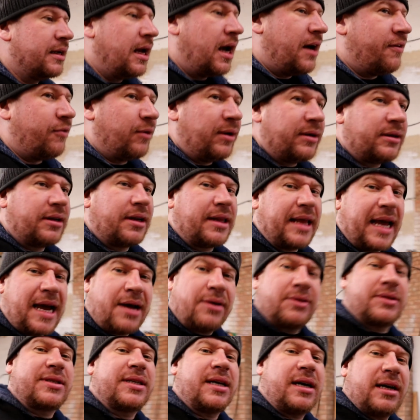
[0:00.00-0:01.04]
I've welded the
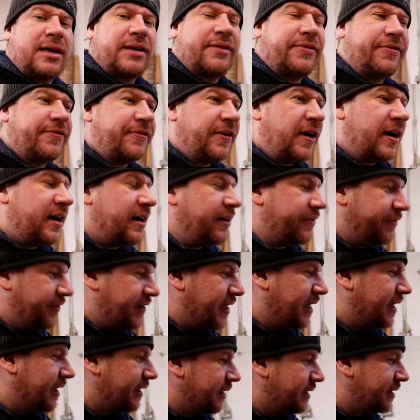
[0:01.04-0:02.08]
outside of five
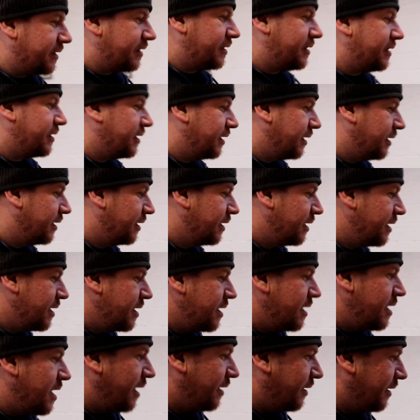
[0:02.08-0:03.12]
tanks
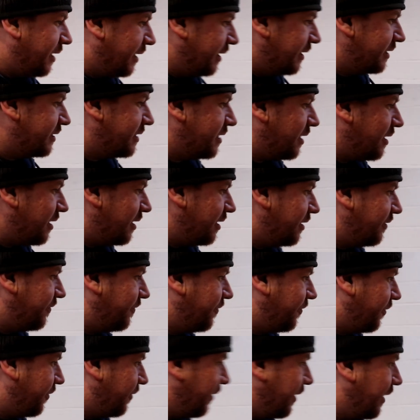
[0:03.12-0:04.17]
and the inside of
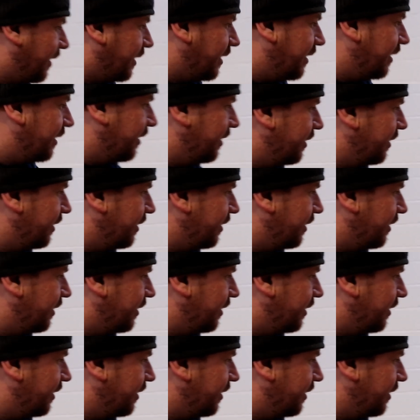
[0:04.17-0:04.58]
three.